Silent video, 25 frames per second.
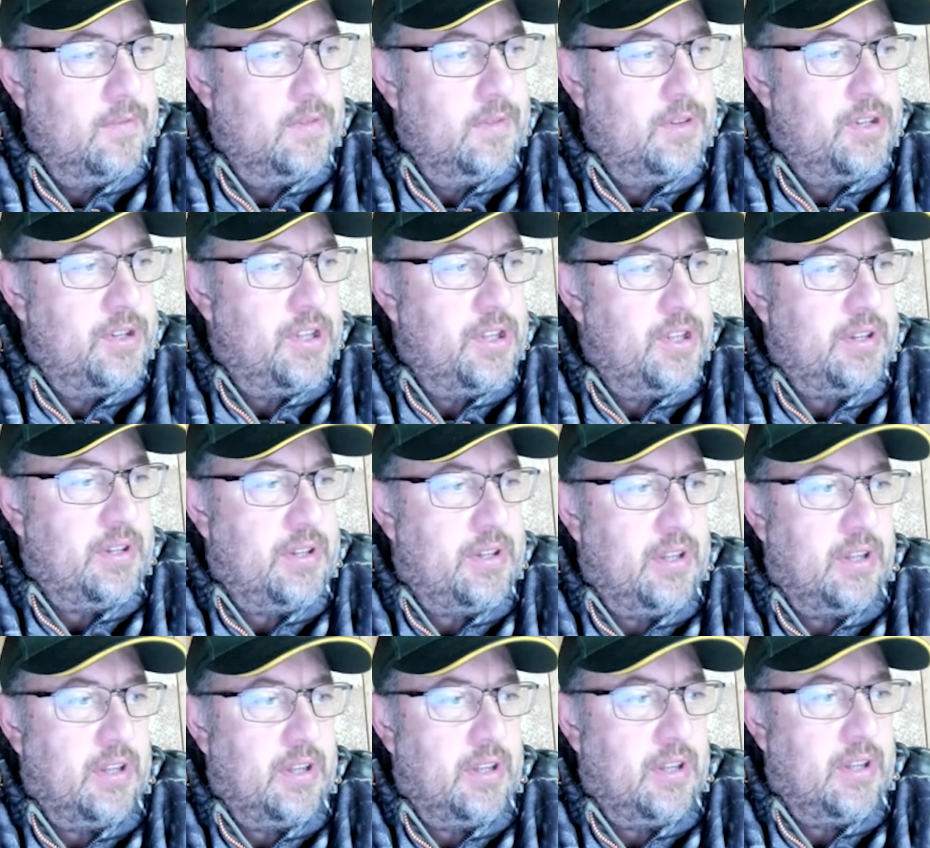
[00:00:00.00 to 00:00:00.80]

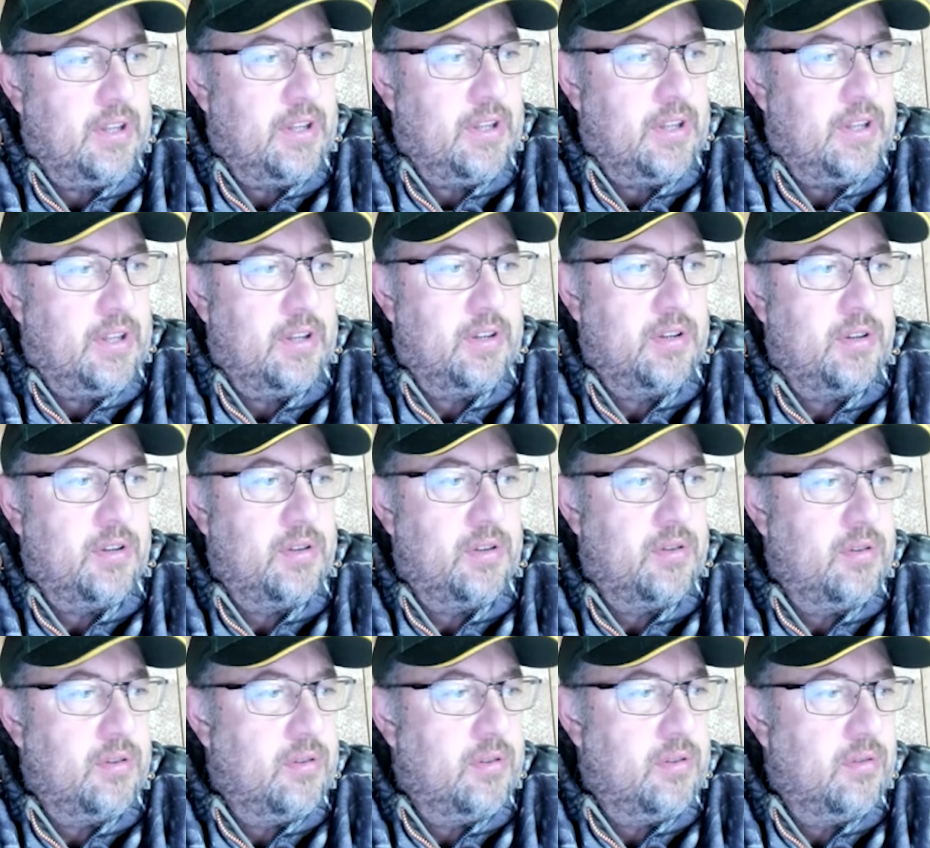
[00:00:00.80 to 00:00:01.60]
just a
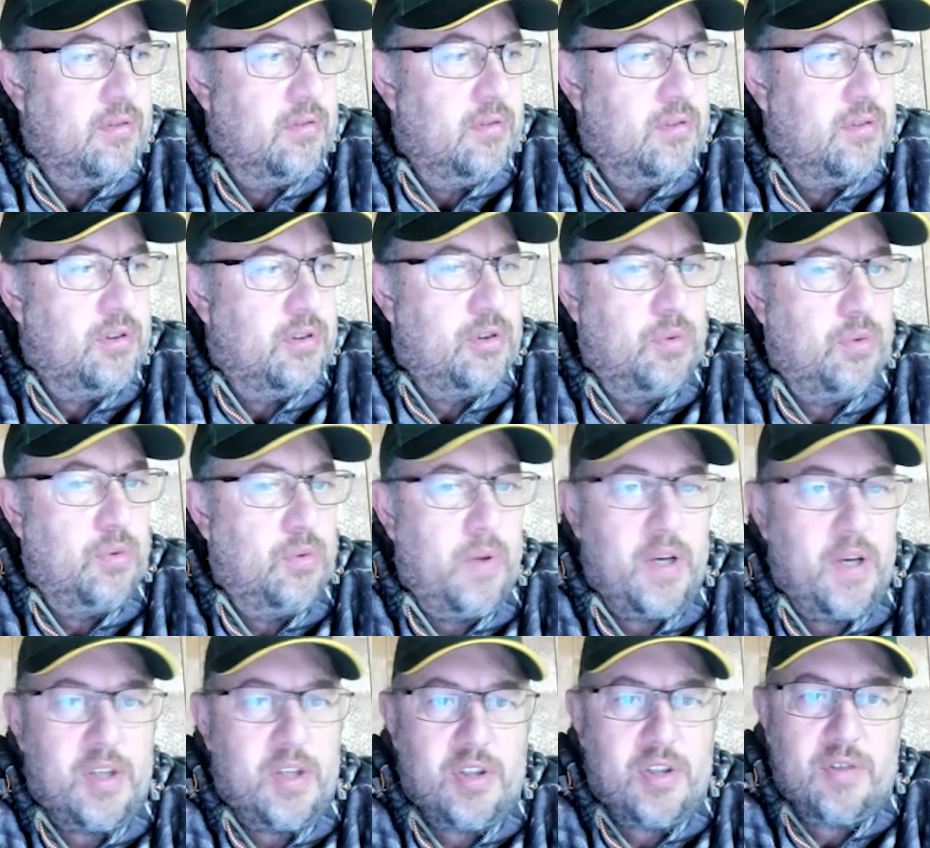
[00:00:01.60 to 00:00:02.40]

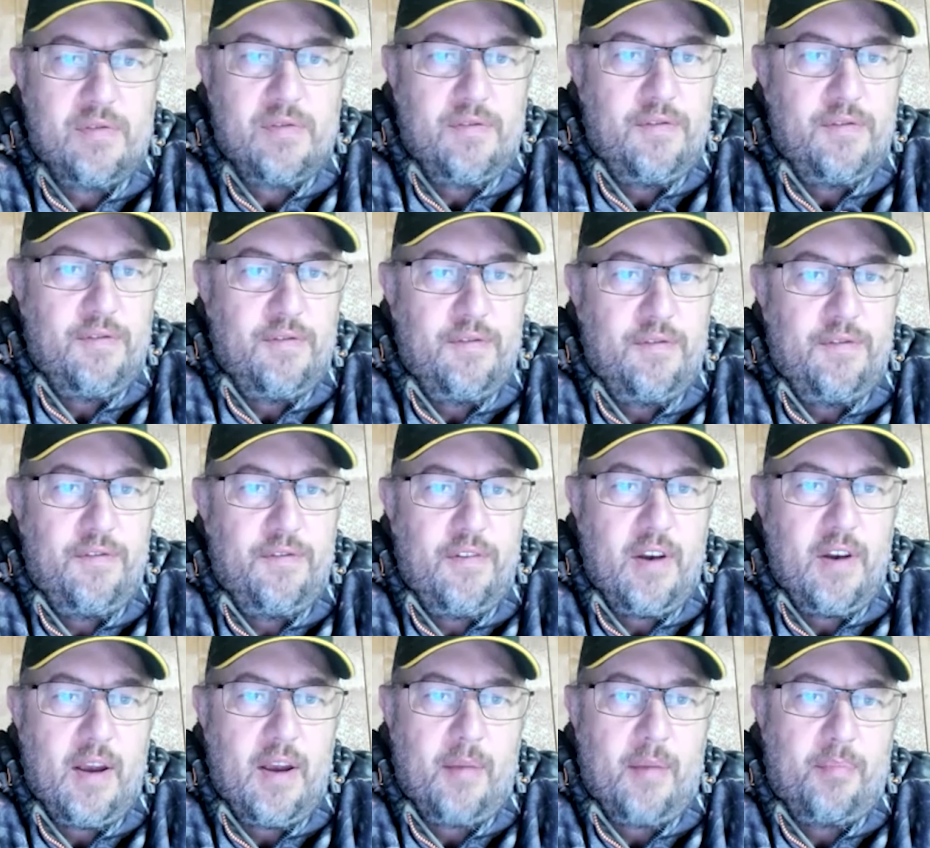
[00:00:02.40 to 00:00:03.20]
switch
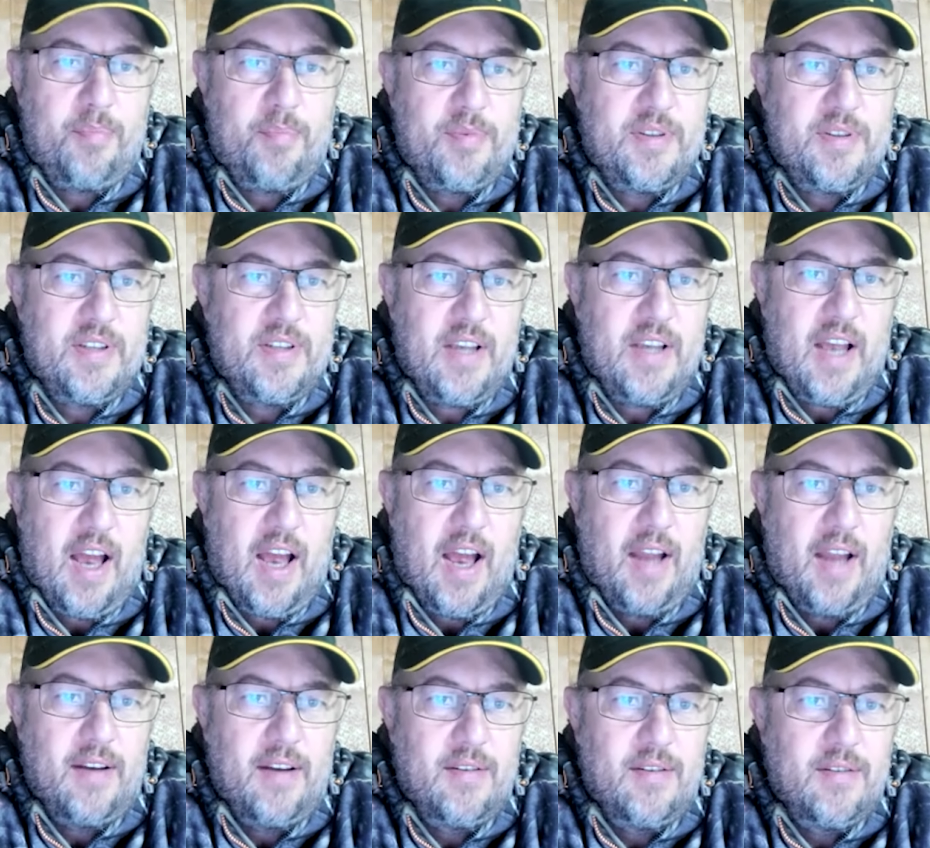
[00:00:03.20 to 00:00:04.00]
flipped,
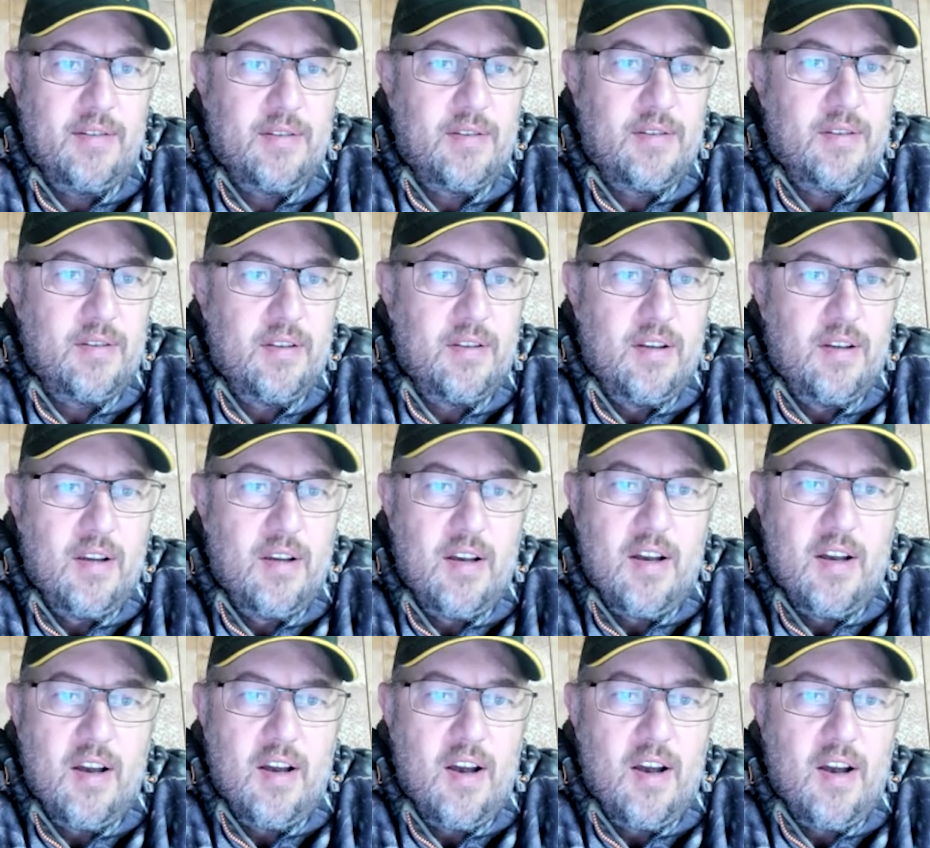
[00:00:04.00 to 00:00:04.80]
and
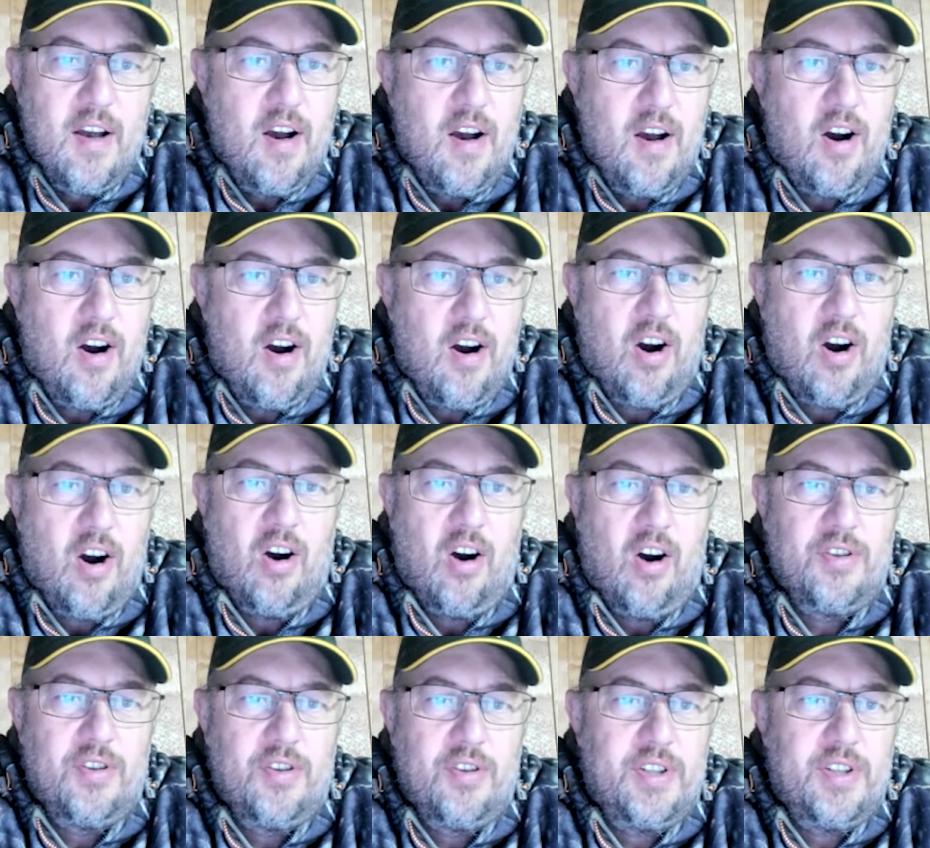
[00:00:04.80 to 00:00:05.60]

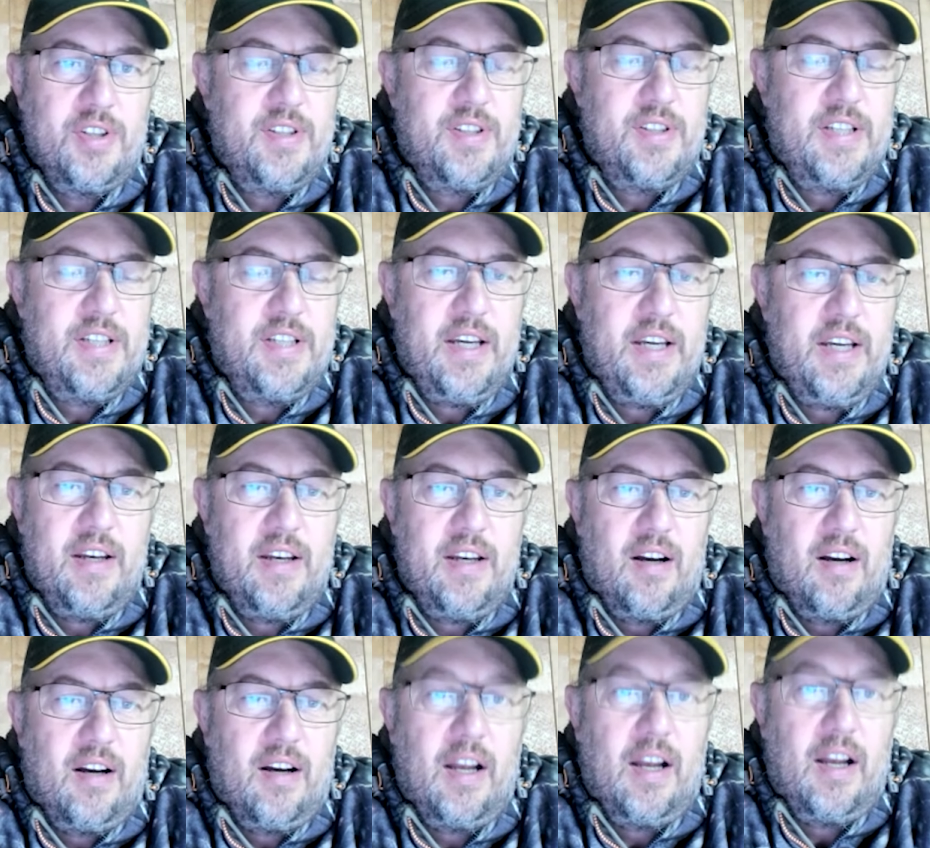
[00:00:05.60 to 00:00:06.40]
Argentina
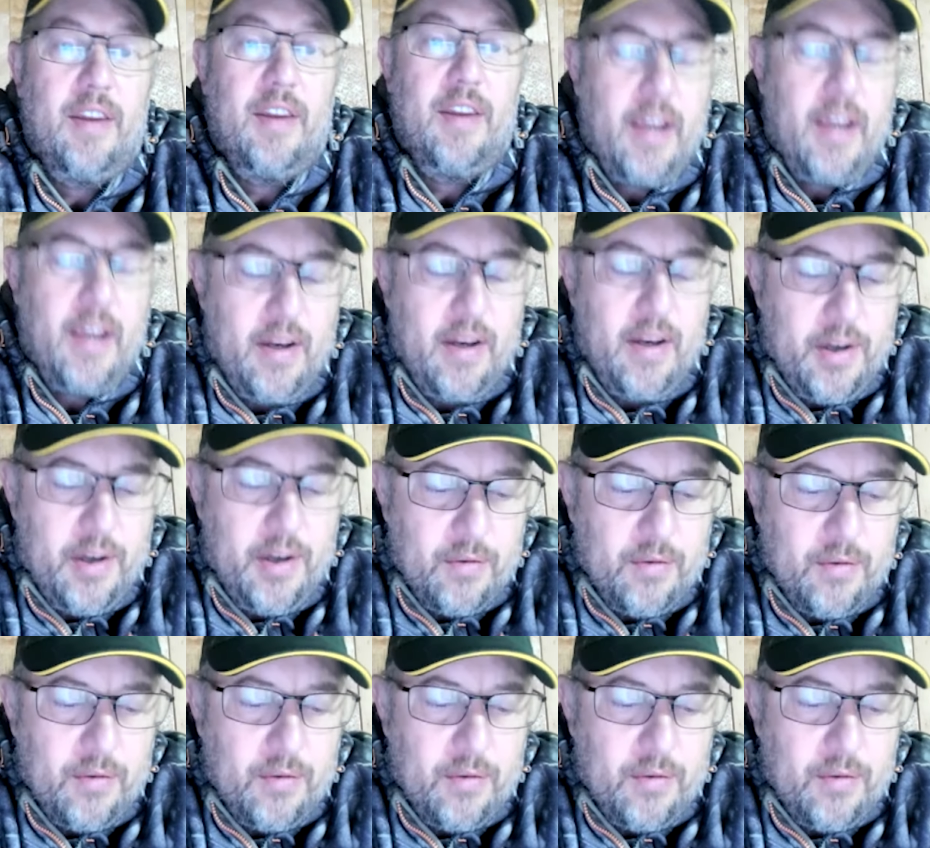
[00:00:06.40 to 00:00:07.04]
and their new